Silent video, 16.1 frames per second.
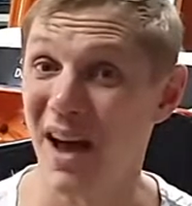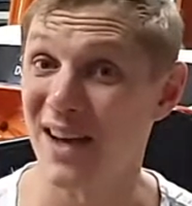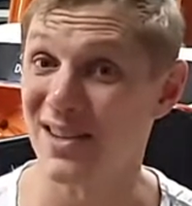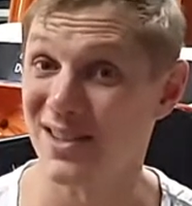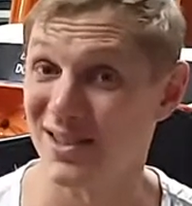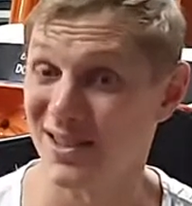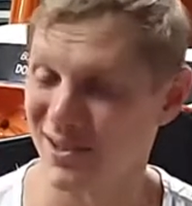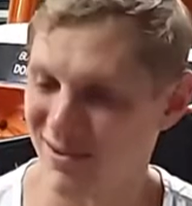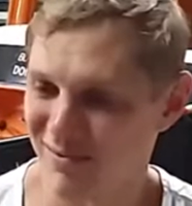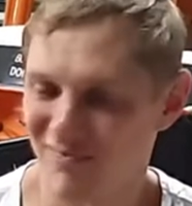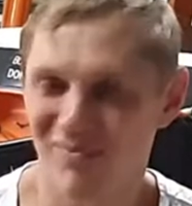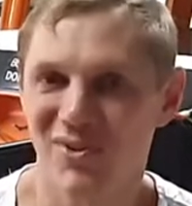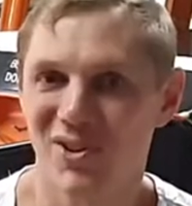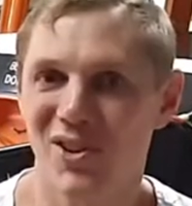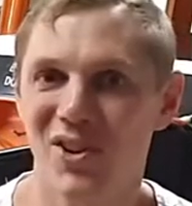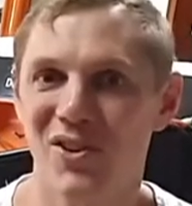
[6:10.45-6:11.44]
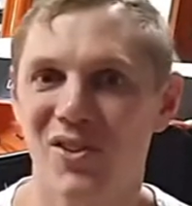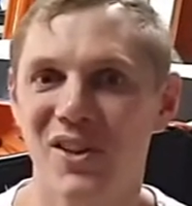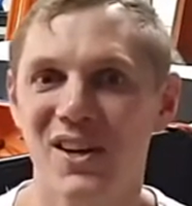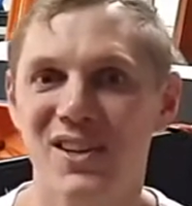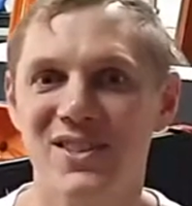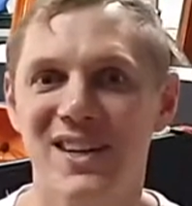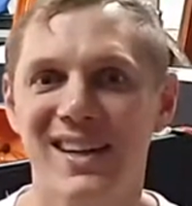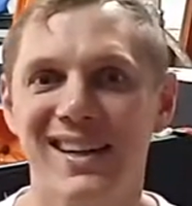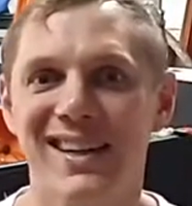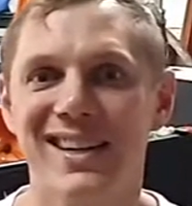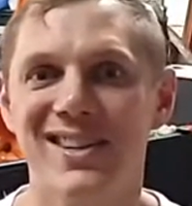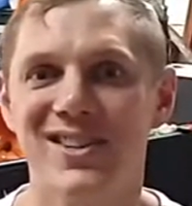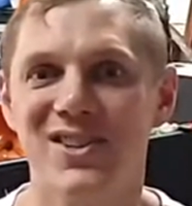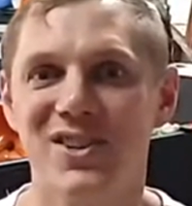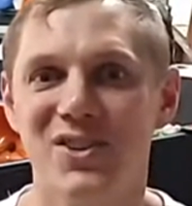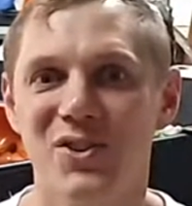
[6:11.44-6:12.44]
as you know, things like
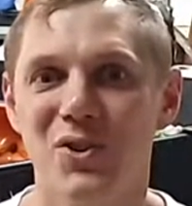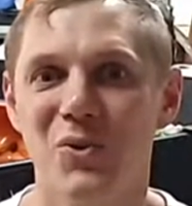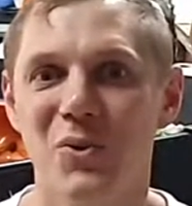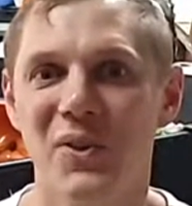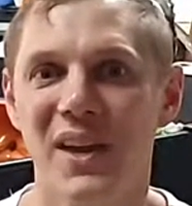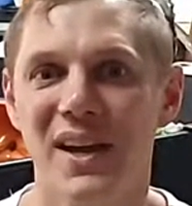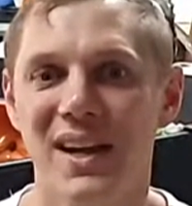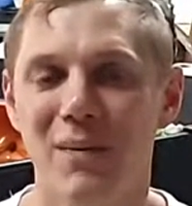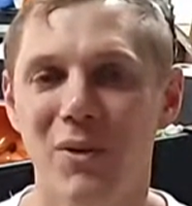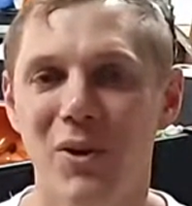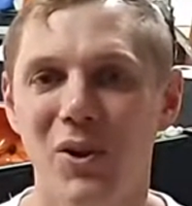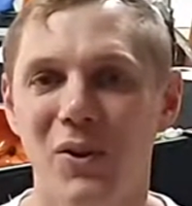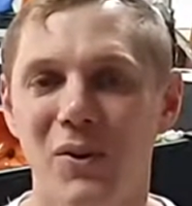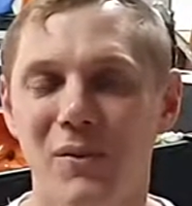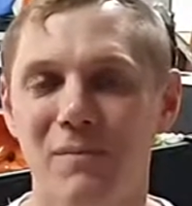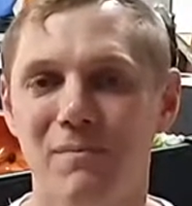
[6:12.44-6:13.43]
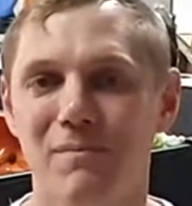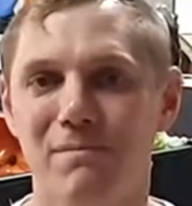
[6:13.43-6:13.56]
kids can do when they come along.